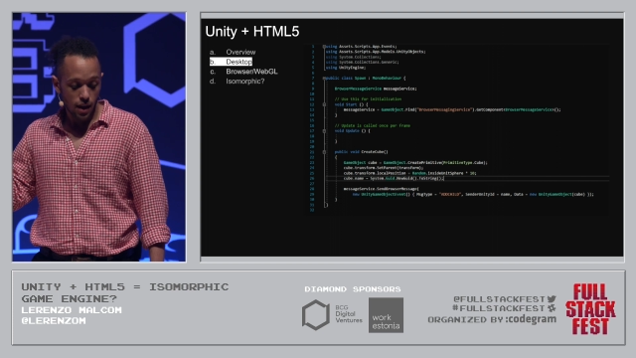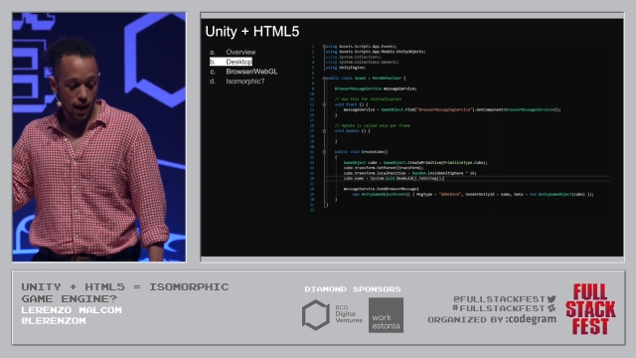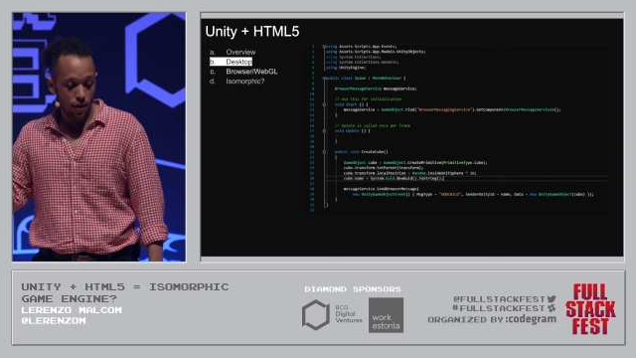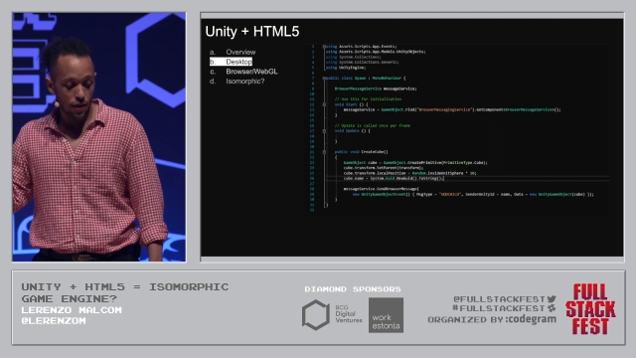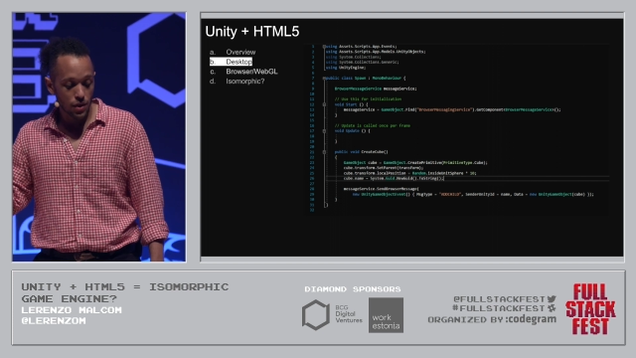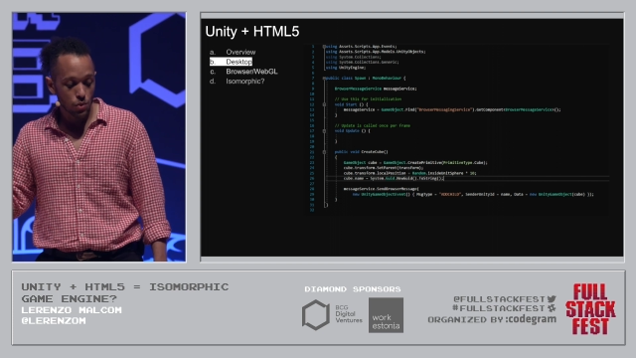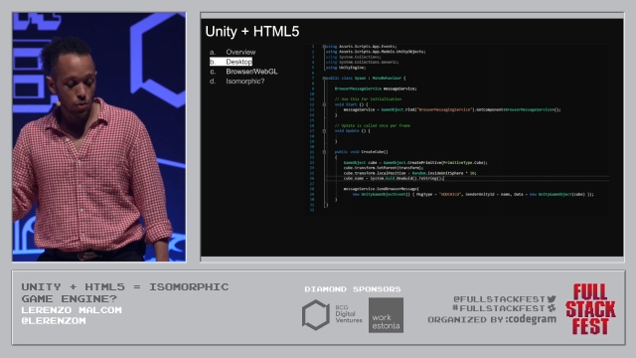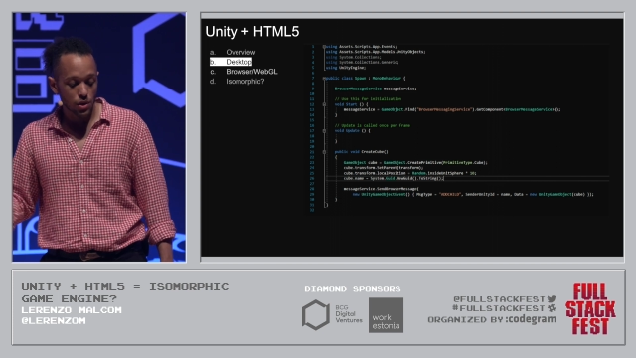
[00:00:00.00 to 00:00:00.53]

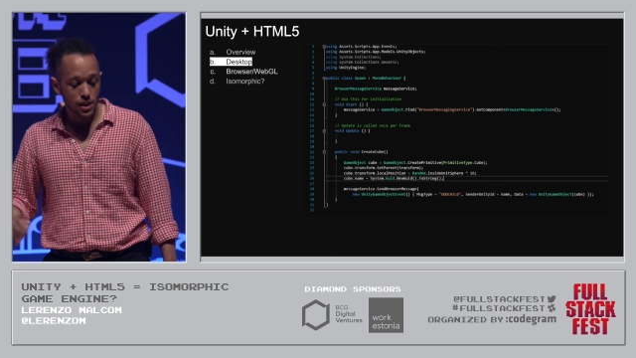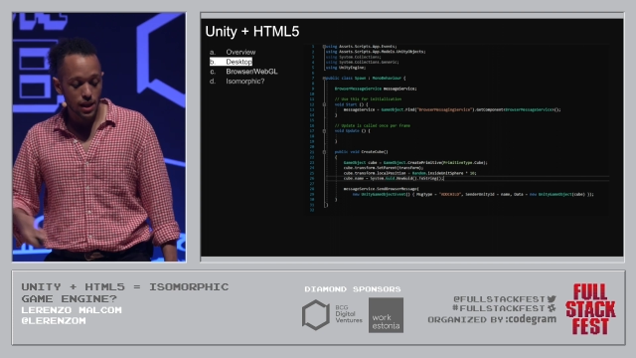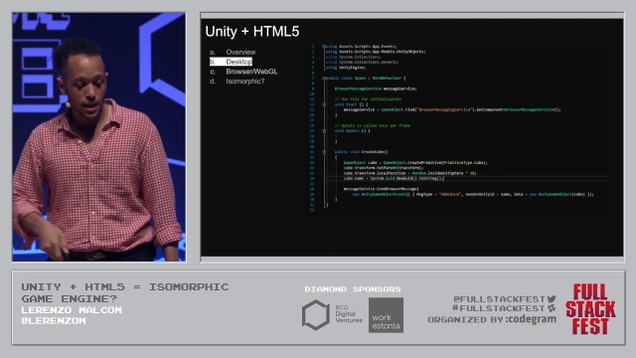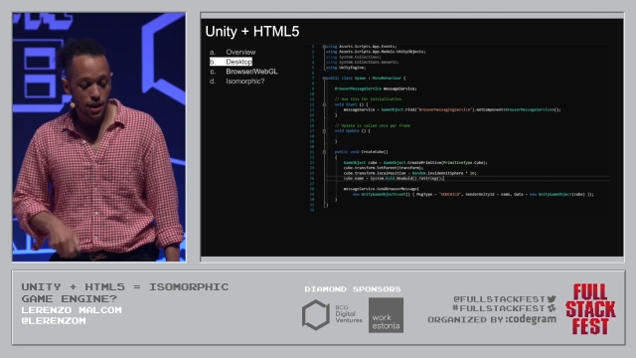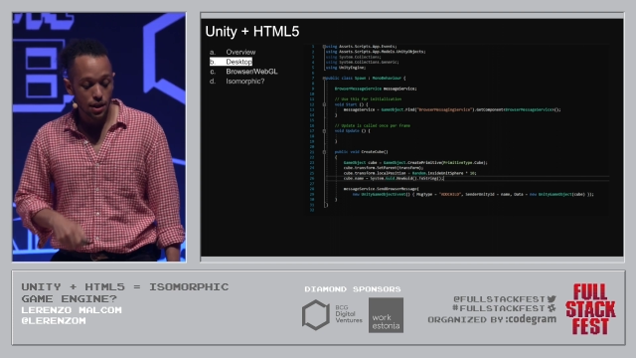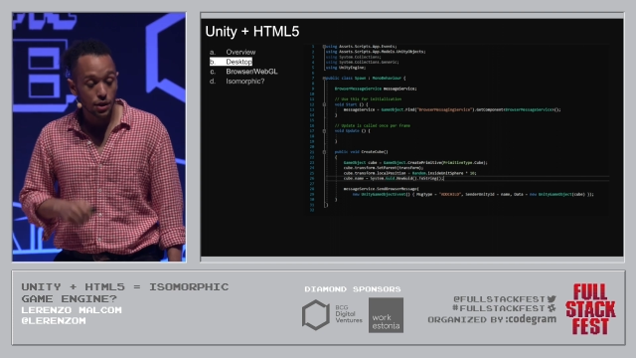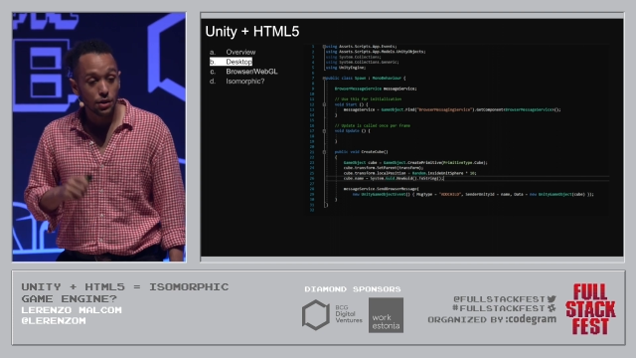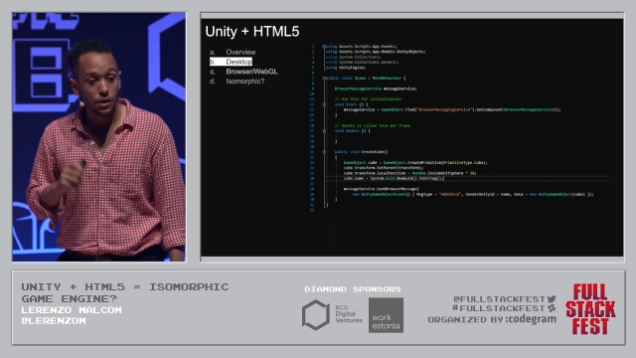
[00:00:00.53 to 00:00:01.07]
And this will
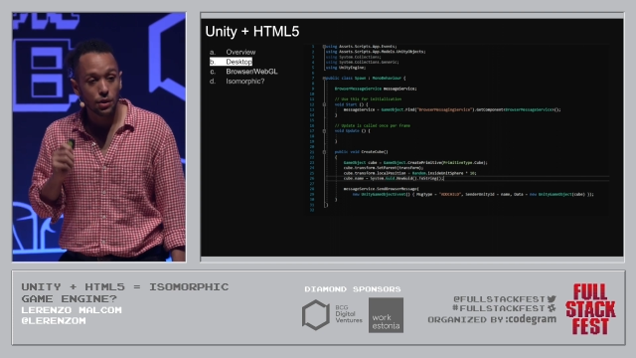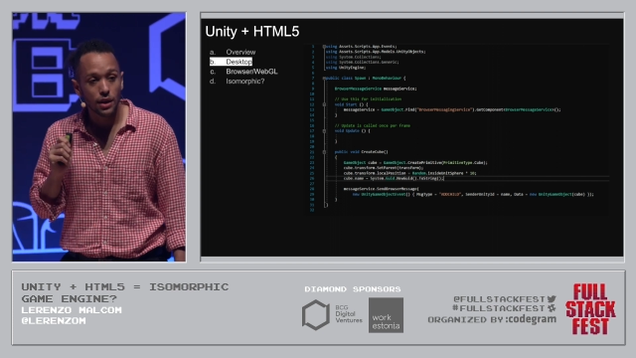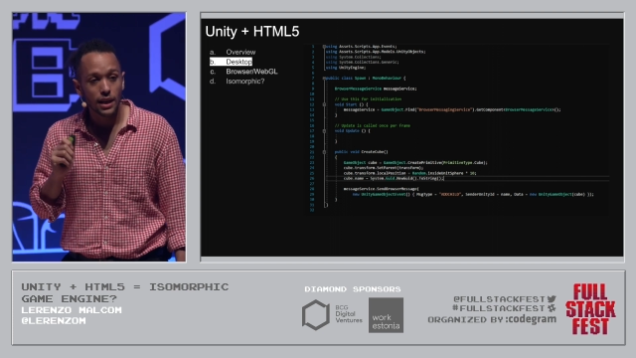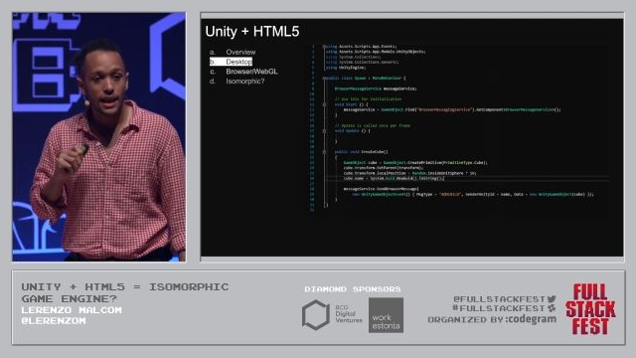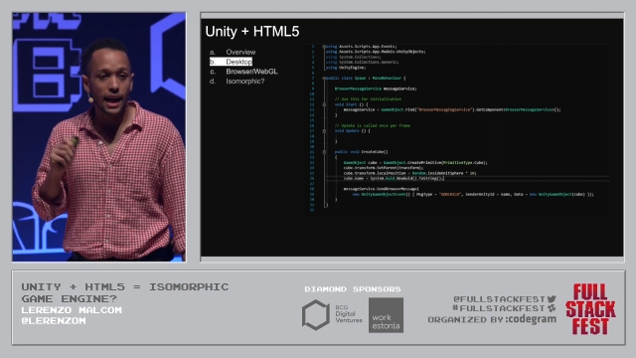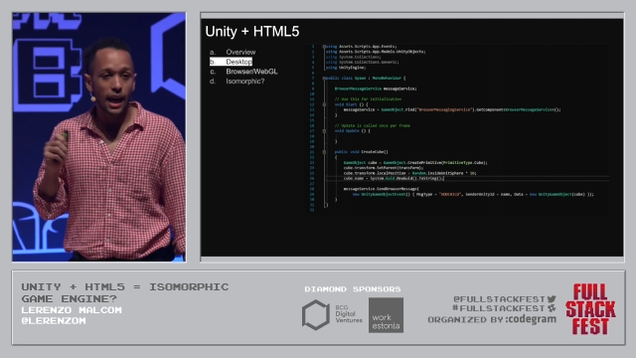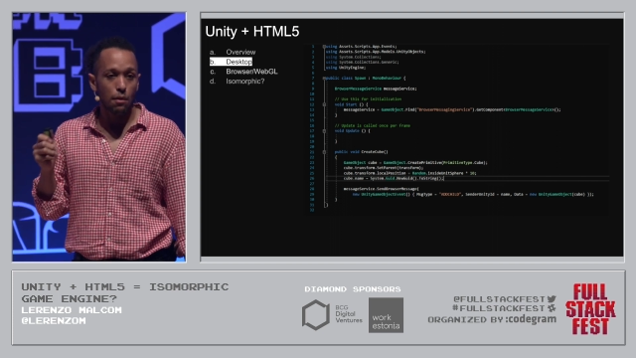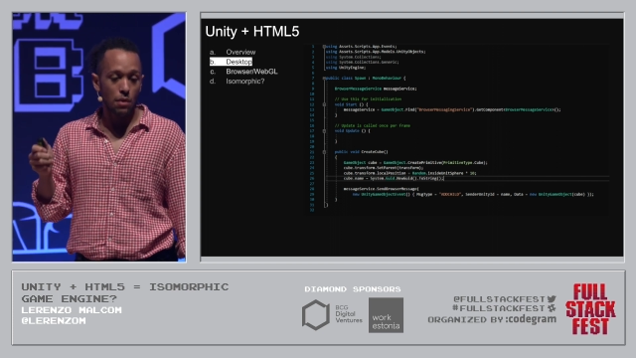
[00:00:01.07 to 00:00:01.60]
send a new
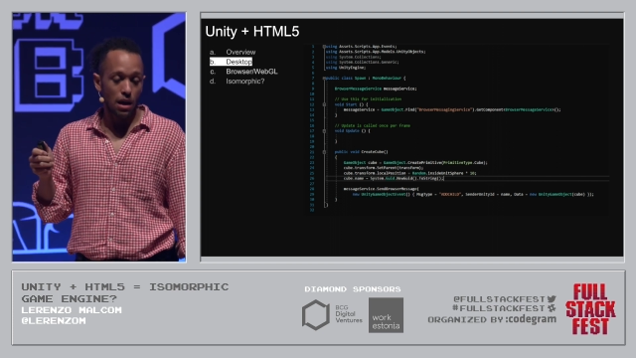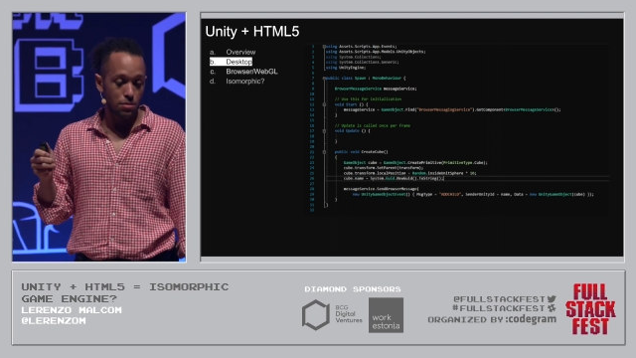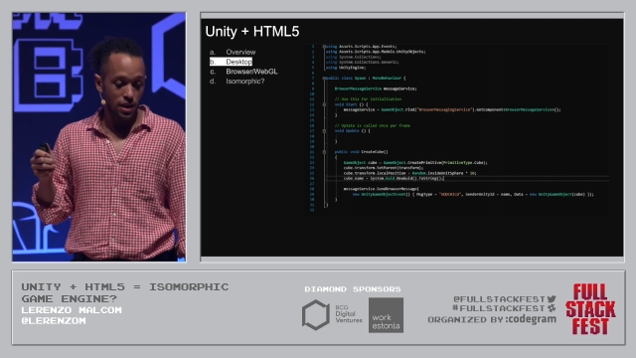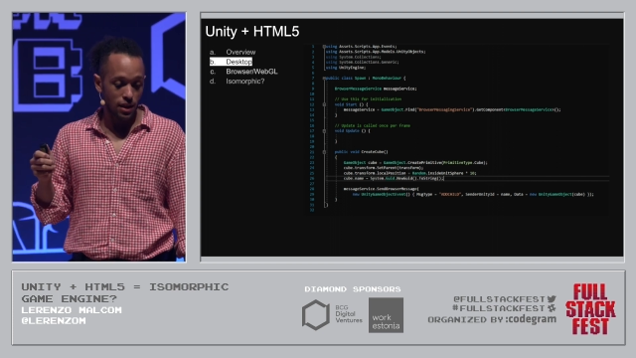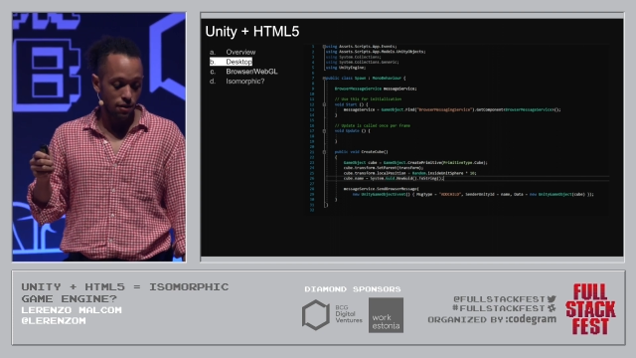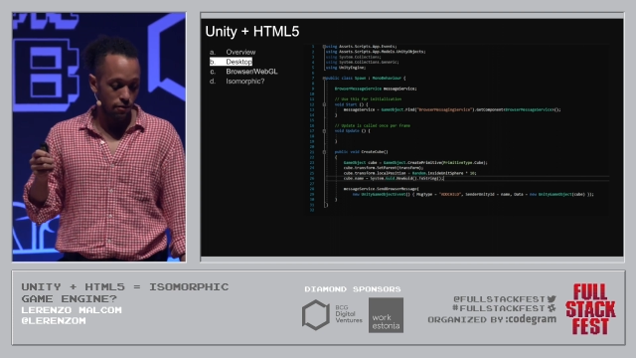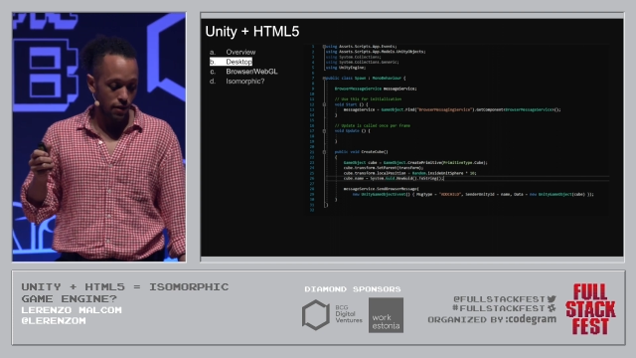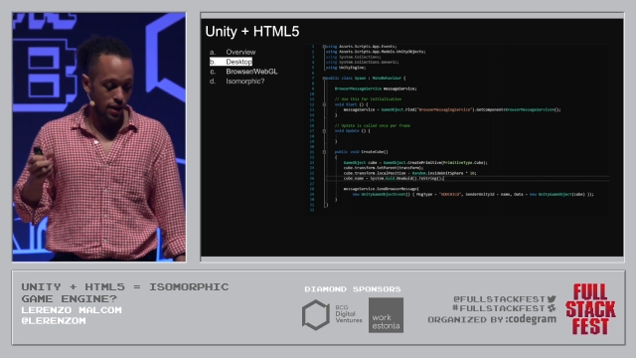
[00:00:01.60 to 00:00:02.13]
Unity game
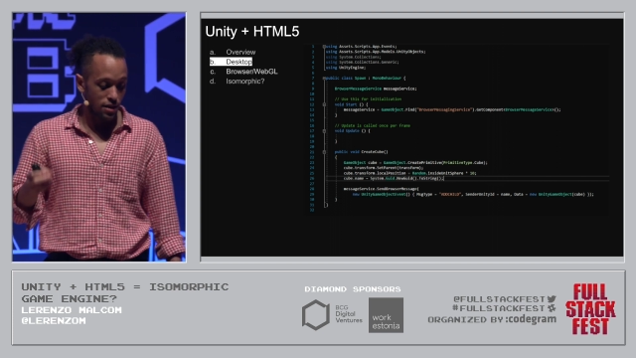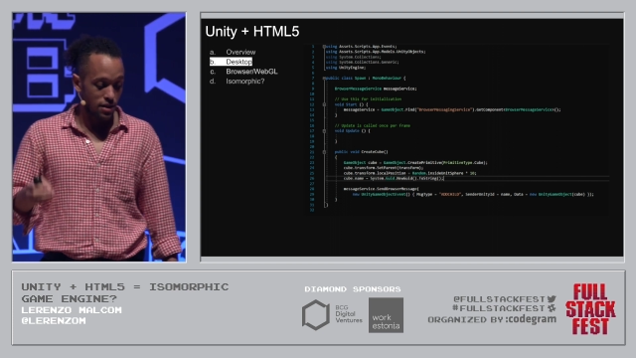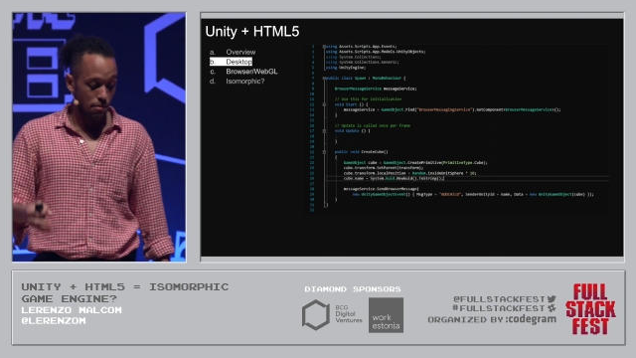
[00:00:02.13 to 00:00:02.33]
object event,